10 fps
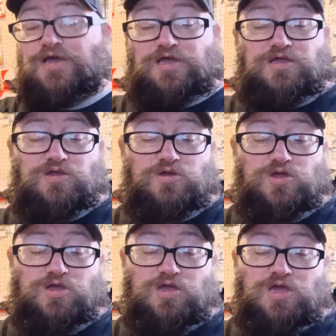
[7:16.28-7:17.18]
I
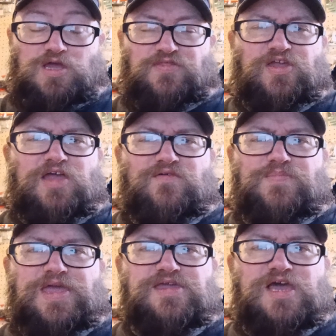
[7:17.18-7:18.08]
think I have a
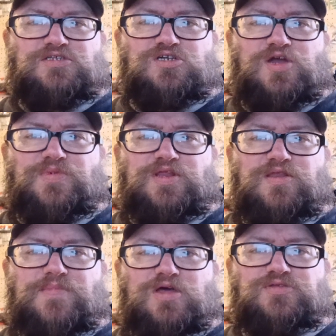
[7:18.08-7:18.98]
bait caster coming in
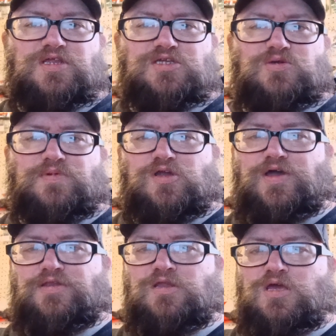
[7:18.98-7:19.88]
the mail today, so I'm going to go
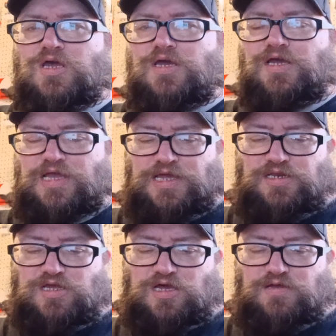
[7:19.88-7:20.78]

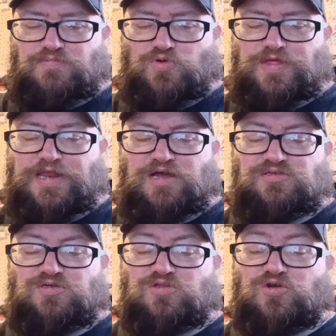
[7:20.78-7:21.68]
ahead and pull that out
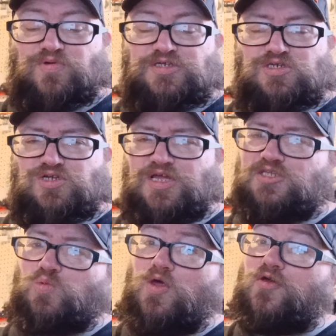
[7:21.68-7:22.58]
and do a little research on it.
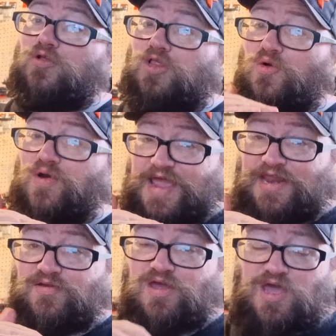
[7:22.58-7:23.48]
It's one of their lower
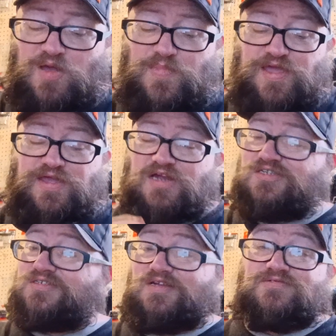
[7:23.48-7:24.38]
end bait
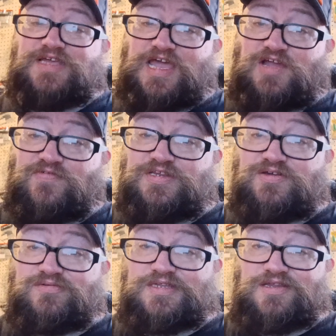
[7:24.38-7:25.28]
casters. It was a heck of a
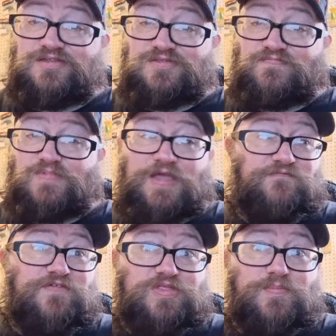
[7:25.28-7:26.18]
deal. It was down to like
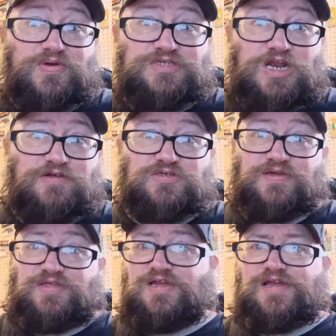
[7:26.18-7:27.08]
50% off, so
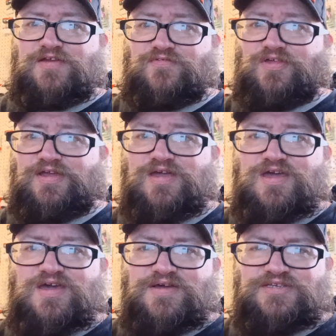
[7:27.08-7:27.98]
I think I got it for like
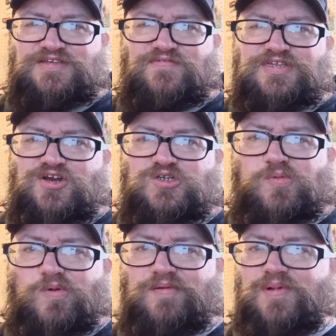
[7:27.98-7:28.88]
17 or
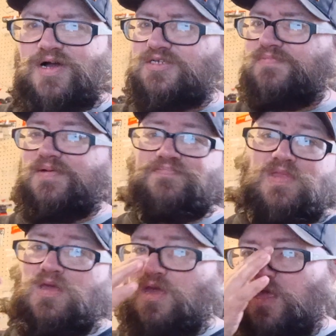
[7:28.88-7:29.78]
20 bucks, but
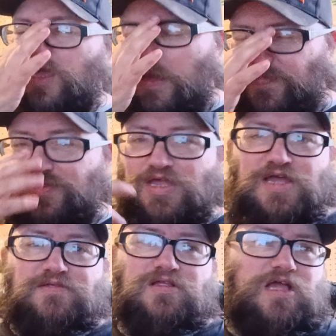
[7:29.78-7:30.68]
you can't beat
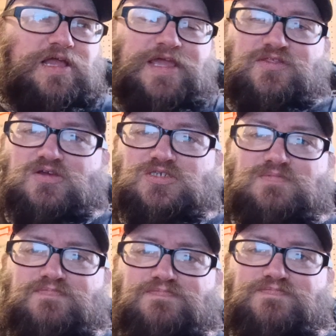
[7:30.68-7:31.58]
that. I get those